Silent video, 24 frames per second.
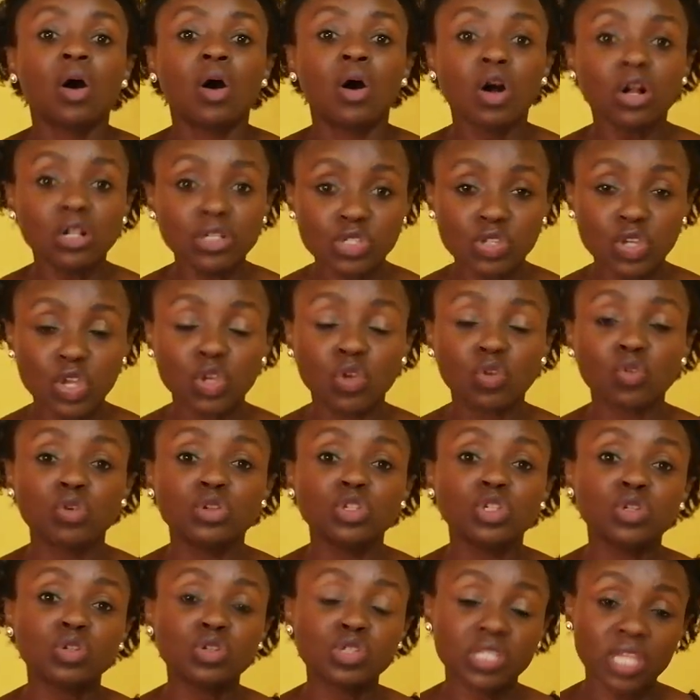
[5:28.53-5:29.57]
Also, you
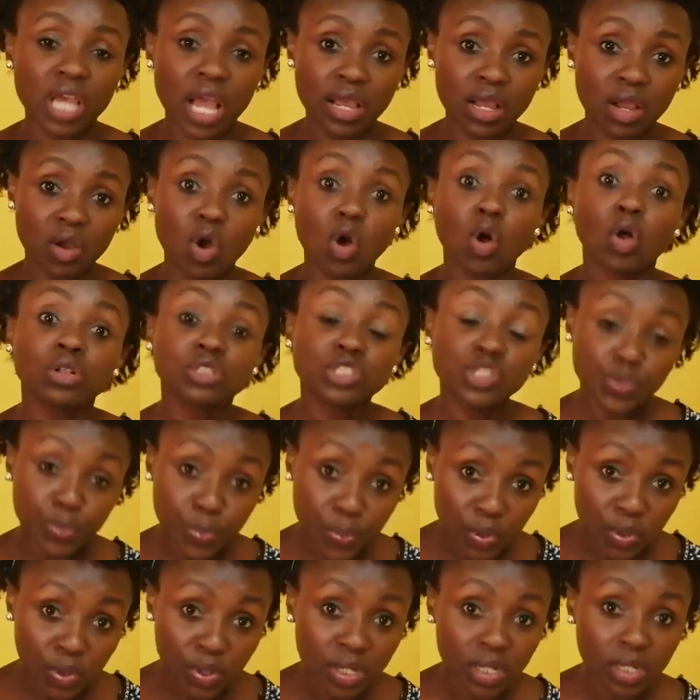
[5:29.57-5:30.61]
could use a cold
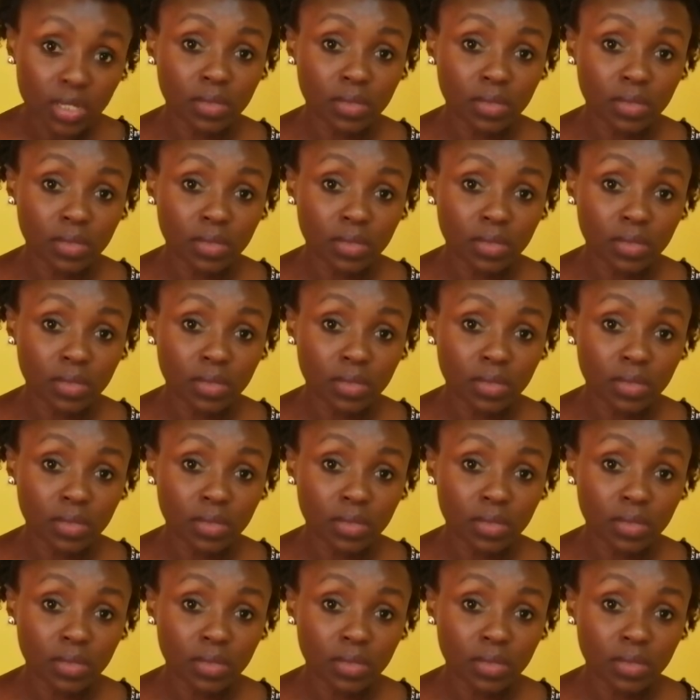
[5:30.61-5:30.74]
spoon,